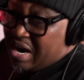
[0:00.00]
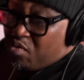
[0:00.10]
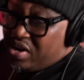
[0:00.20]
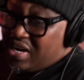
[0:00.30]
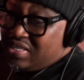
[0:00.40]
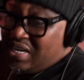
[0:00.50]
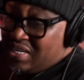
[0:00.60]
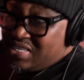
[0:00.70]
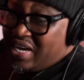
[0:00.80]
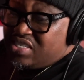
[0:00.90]
I want a
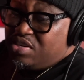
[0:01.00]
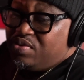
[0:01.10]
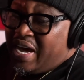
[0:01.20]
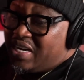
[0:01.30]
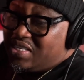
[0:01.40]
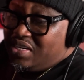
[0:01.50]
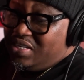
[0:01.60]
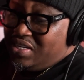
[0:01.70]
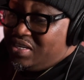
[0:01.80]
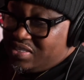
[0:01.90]
DJ to actually
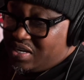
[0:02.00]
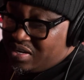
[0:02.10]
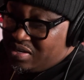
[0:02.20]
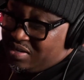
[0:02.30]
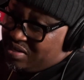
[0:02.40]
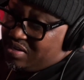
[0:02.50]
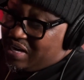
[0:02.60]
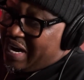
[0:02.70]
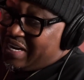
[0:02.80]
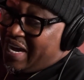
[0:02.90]
DJ.
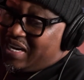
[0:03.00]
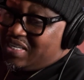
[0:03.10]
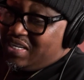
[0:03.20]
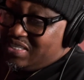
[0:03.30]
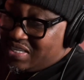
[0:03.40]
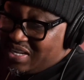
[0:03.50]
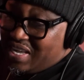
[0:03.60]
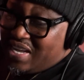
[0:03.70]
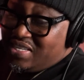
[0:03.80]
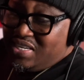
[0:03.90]
I like a DJ
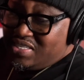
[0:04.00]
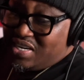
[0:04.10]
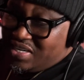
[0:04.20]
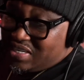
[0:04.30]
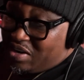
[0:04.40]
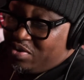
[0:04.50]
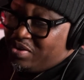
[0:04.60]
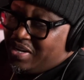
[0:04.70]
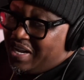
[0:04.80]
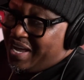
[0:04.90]
that DJs. I
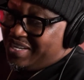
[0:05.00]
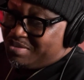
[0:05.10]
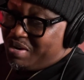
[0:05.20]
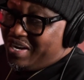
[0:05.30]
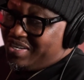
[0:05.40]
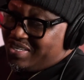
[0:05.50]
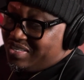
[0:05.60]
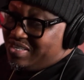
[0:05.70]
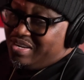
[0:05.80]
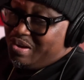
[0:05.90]
don't like somebody that
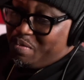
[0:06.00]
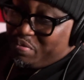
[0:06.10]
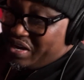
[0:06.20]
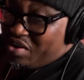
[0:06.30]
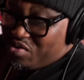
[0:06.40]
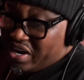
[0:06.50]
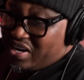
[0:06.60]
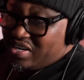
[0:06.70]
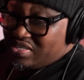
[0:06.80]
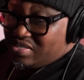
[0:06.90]
just play
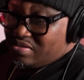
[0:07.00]
records.